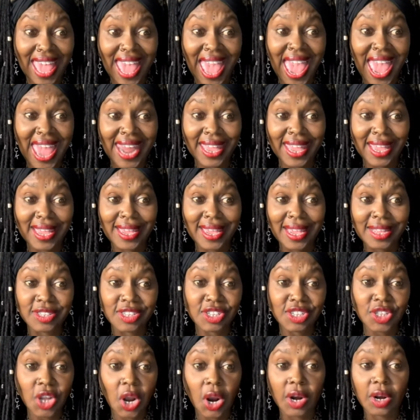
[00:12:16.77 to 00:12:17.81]
attic and
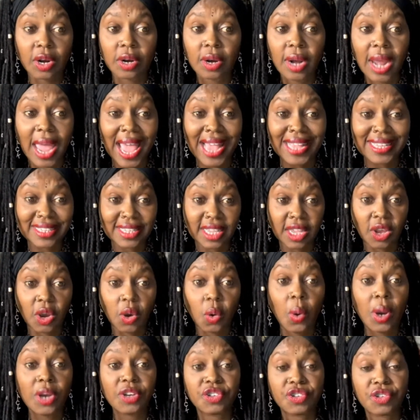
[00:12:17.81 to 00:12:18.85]
start asking
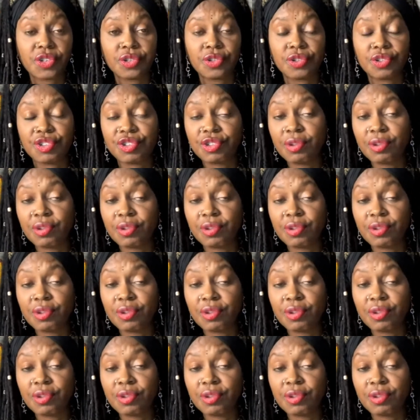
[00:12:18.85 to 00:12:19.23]
questions,